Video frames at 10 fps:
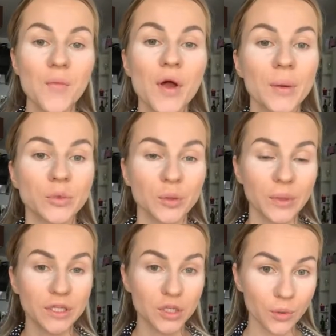what I'm gonna be
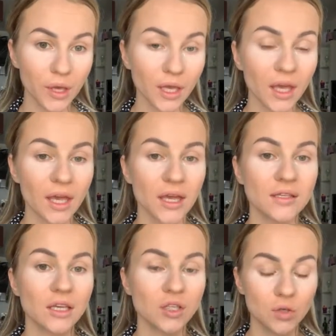doing is
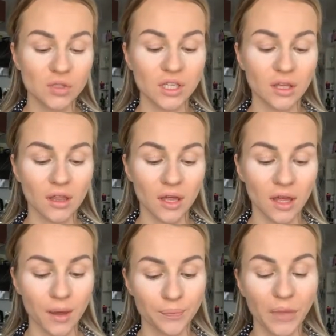using
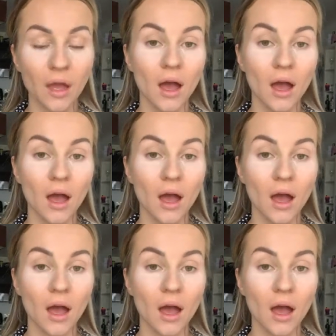the